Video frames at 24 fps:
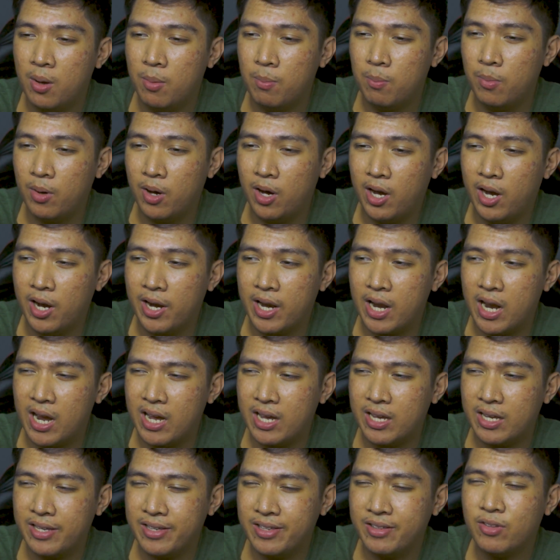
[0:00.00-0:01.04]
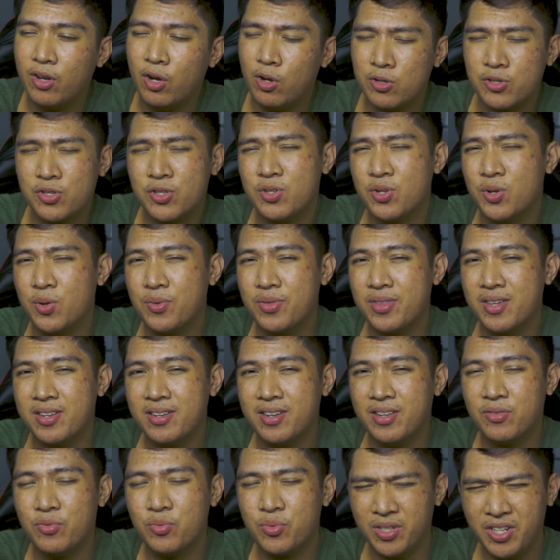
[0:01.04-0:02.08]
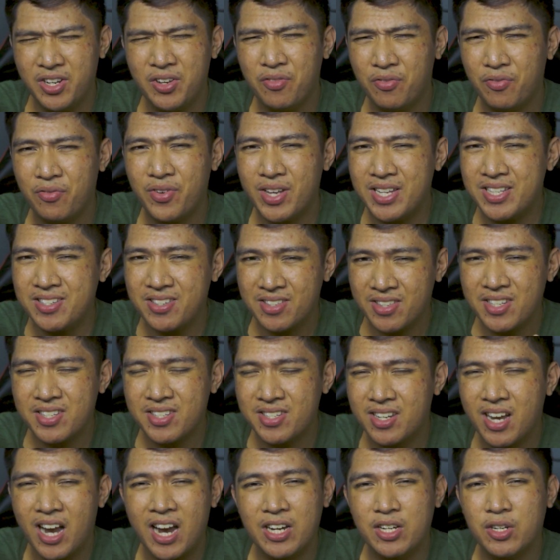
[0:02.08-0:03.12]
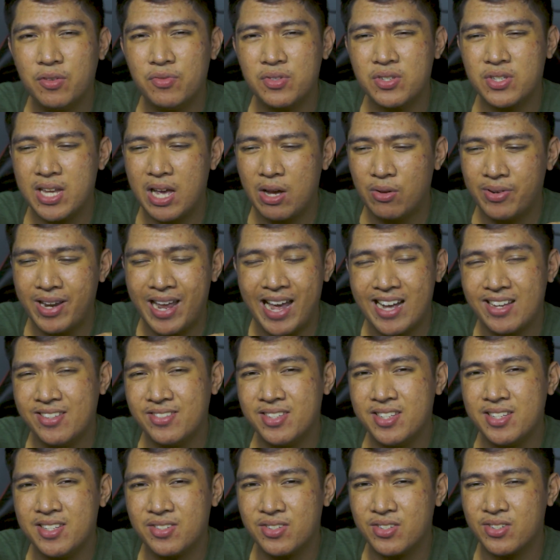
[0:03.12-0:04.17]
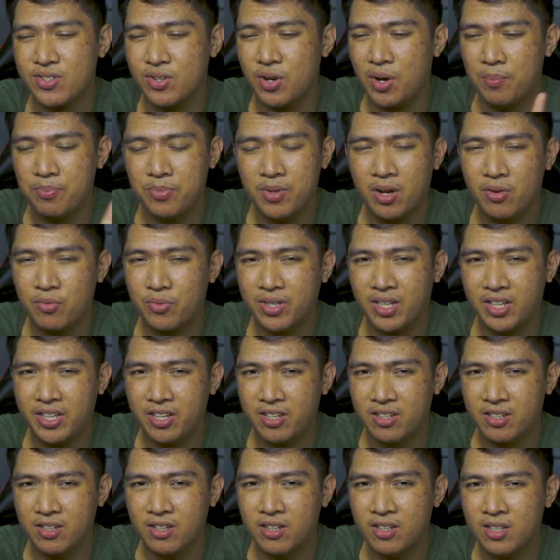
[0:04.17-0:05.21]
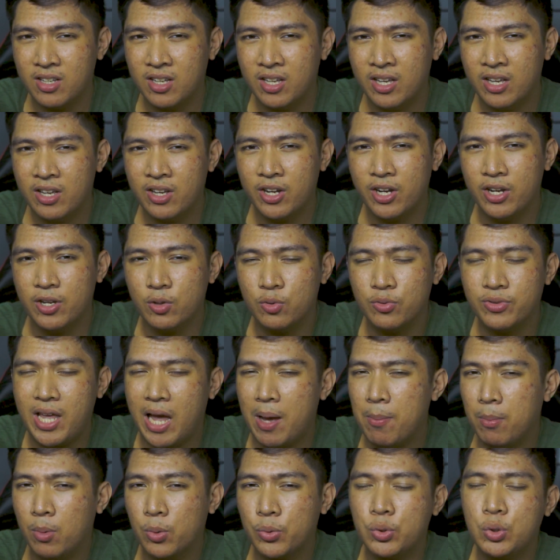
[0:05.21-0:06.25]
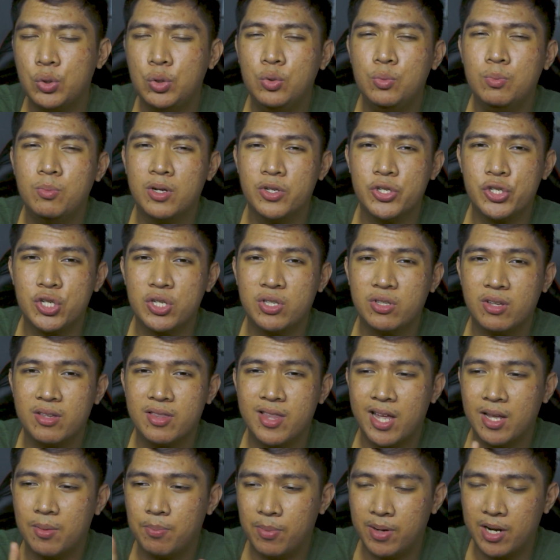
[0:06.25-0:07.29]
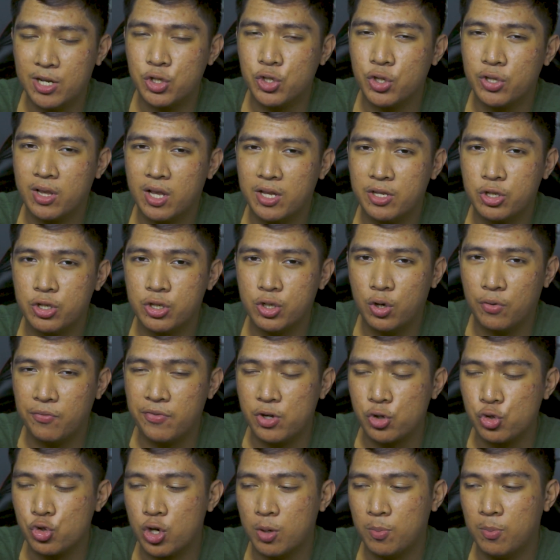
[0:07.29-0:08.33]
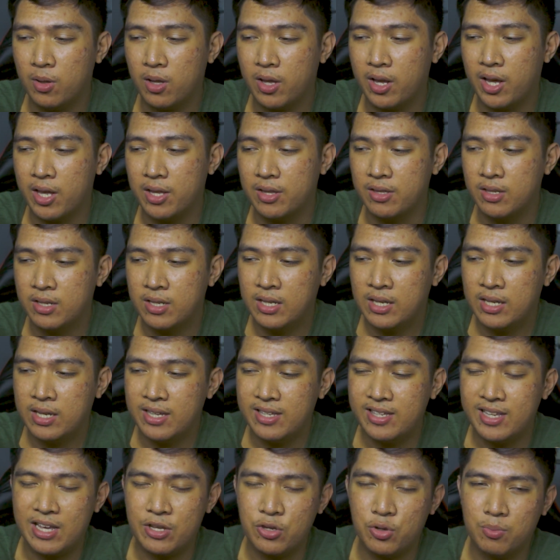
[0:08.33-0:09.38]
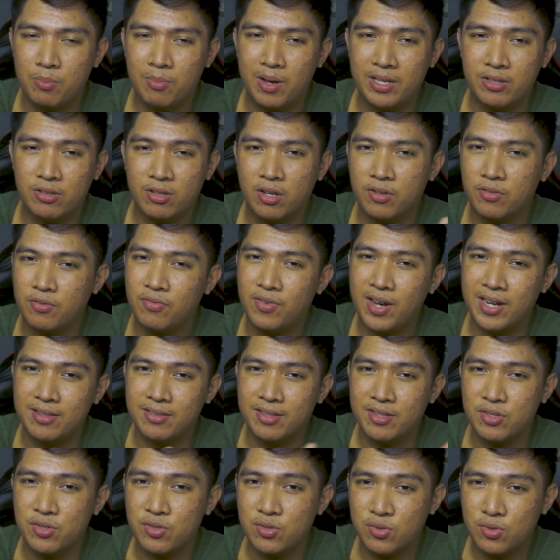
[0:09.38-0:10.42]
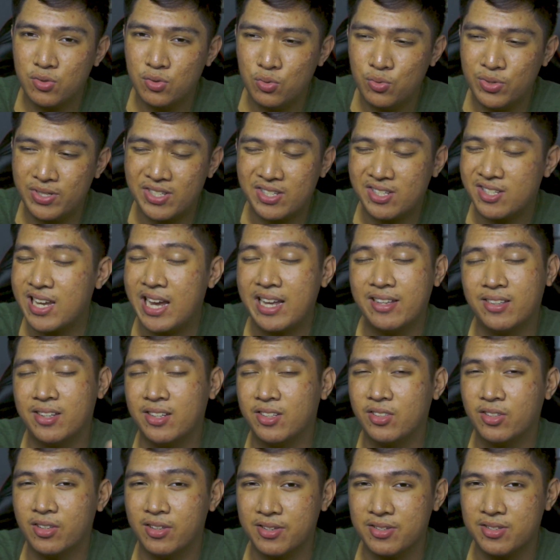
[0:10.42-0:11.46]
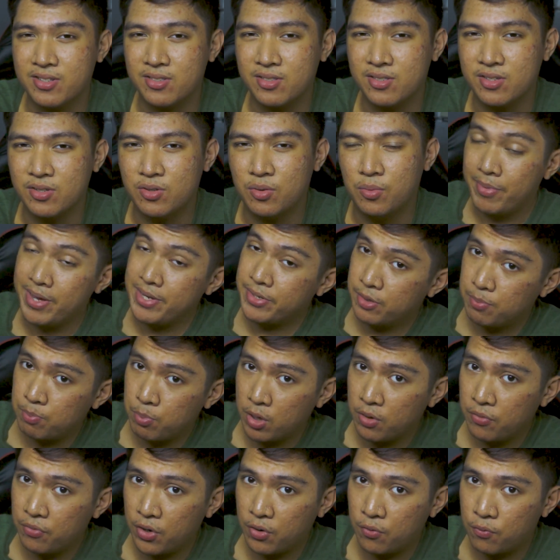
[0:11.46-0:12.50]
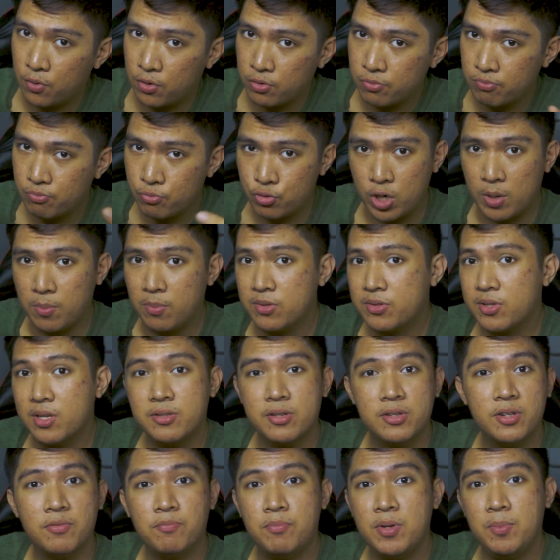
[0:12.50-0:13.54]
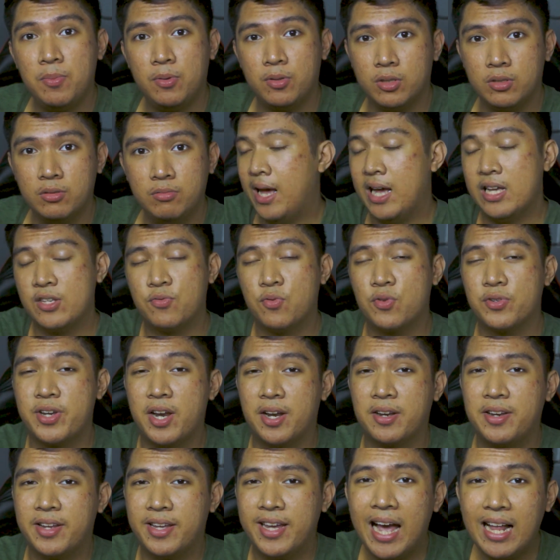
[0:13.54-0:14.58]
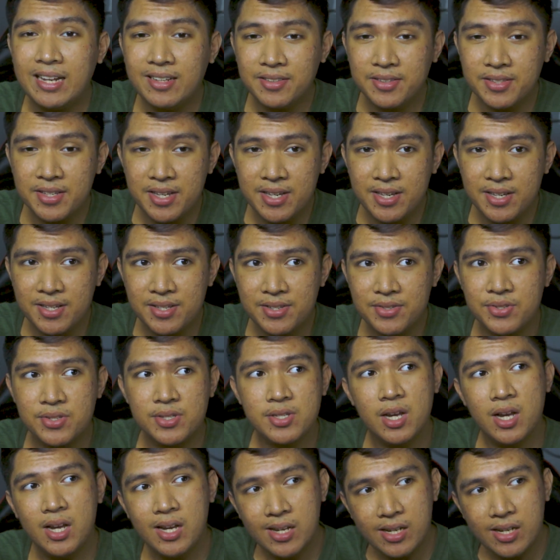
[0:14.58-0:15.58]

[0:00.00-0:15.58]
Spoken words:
But I also know that it really fits this kind of sound as is, so I'm not really gonna, you know, dabble too much into that. But I should let you know, if you're a treble head, yeah, you might not find this too exciting to listen to. Makes it perfect for treble sensitive people though. As for technicalities,